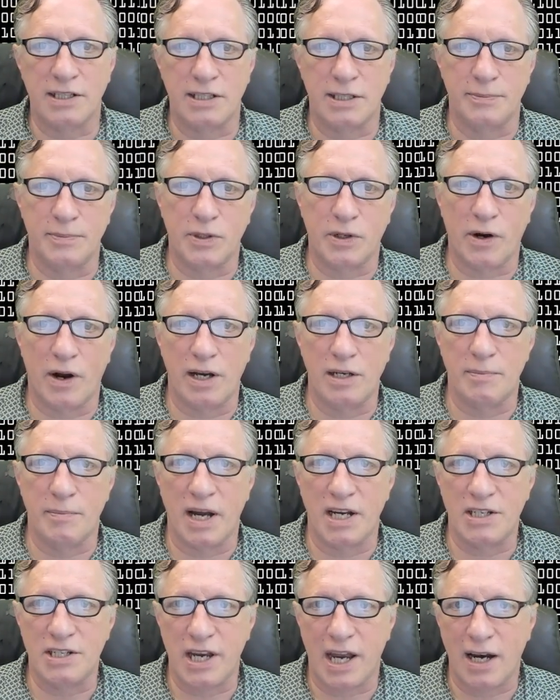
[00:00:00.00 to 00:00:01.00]
subscribe to
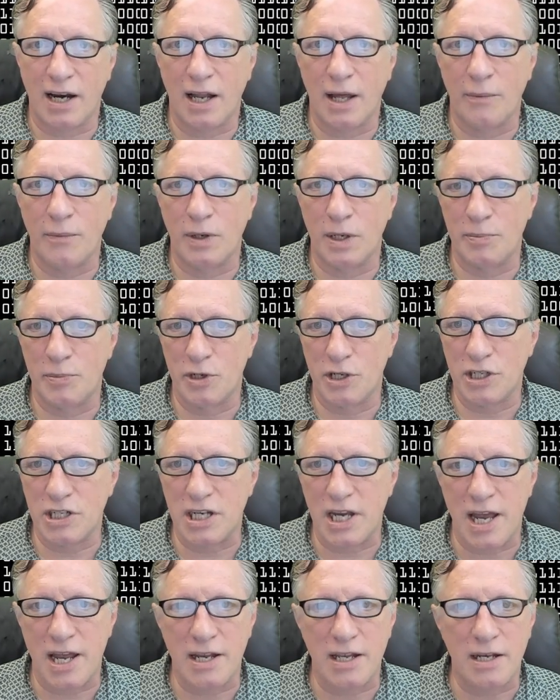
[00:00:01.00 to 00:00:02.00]
my channel, I would
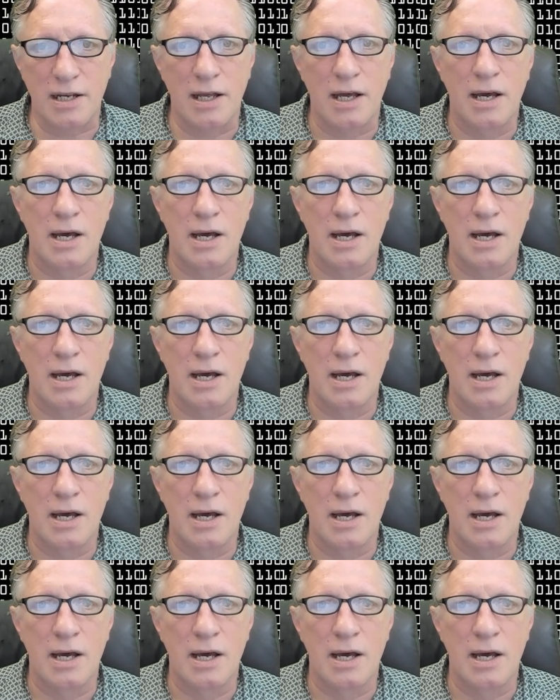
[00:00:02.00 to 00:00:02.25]
appreciate it.